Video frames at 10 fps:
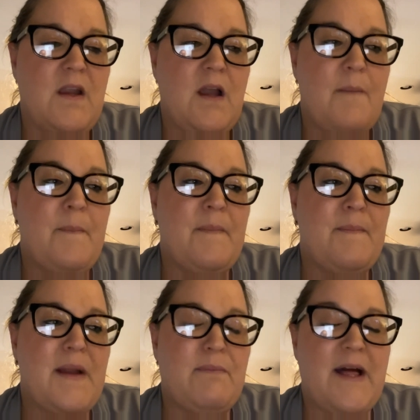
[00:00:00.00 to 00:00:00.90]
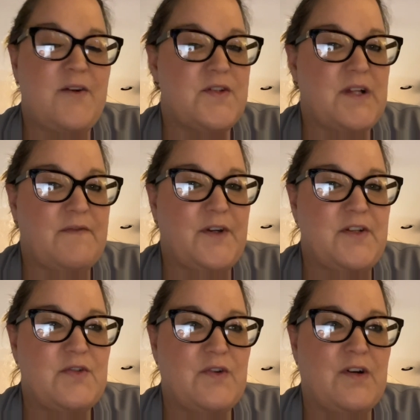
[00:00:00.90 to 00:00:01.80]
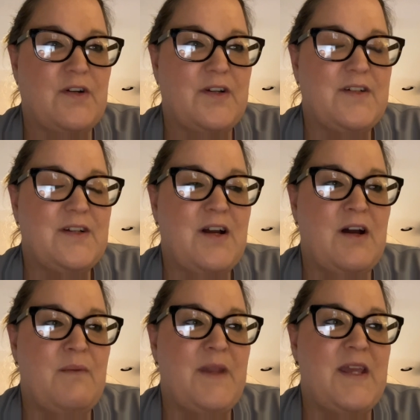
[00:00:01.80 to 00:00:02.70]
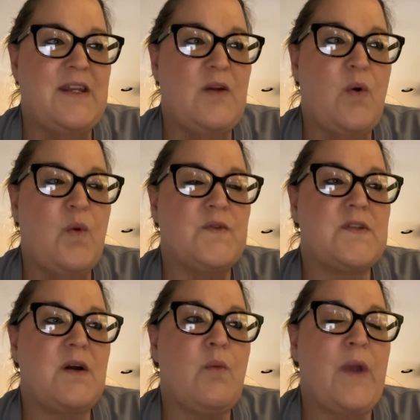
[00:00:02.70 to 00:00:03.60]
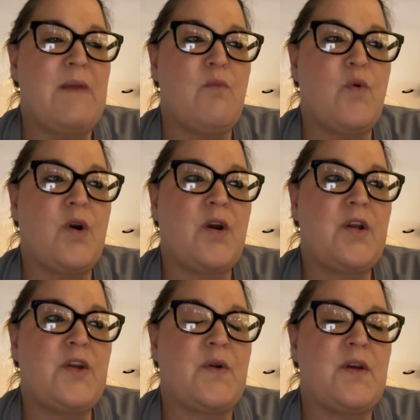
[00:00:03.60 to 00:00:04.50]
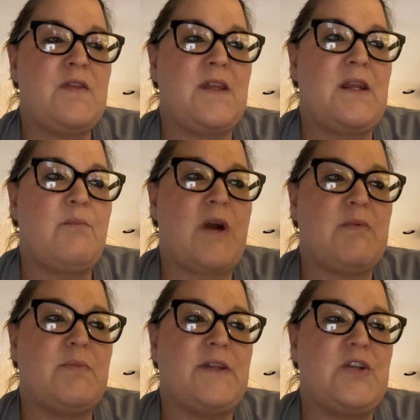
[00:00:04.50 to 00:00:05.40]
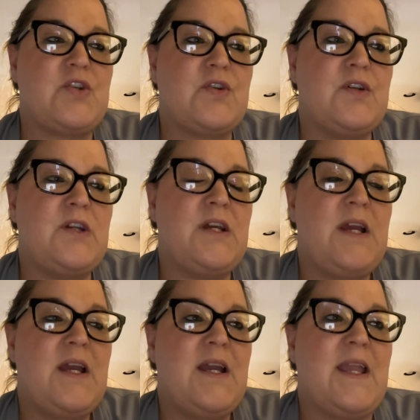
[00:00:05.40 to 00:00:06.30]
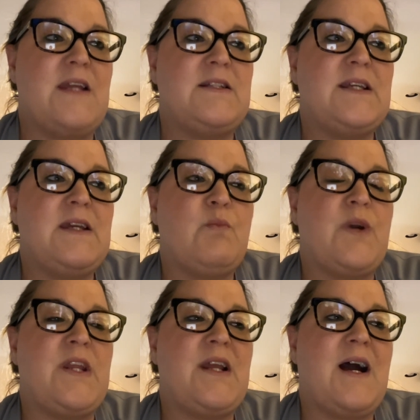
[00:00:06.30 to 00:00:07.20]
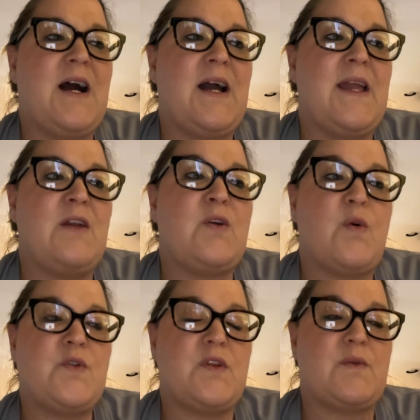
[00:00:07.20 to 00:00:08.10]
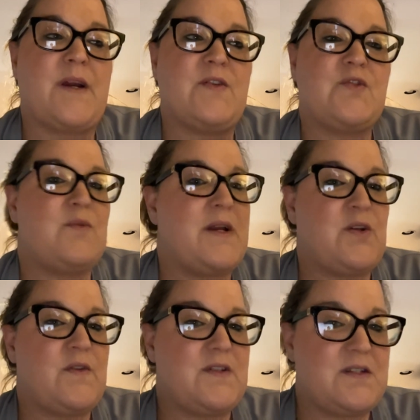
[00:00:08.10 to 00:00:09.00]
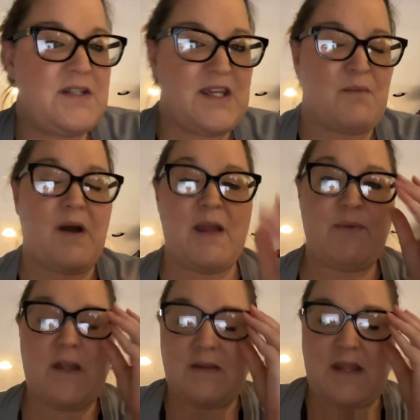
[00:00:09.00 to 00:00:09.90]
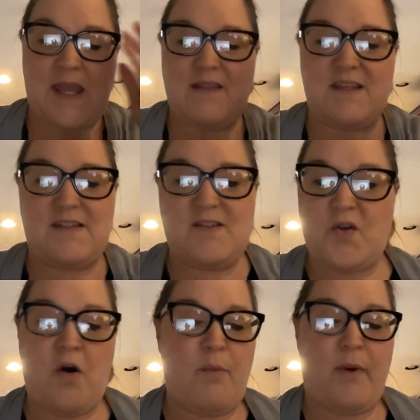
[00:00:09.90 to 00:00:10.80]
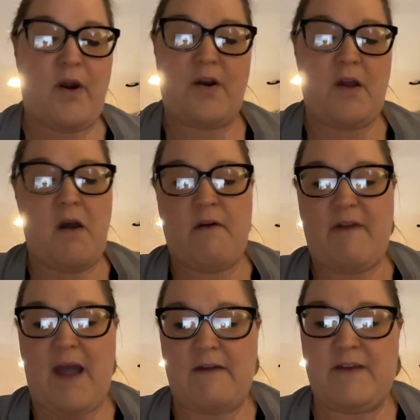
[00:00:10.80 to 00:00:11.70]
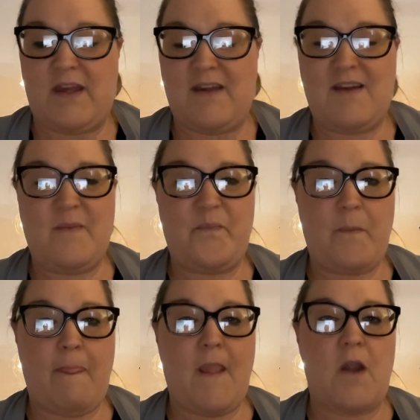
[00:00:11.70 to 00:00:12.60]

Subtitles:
my bladder's not very strong. and it holds way more urine than it probably should. And when I go to the restroom, I know this is TMI, but hey, this is all part of having a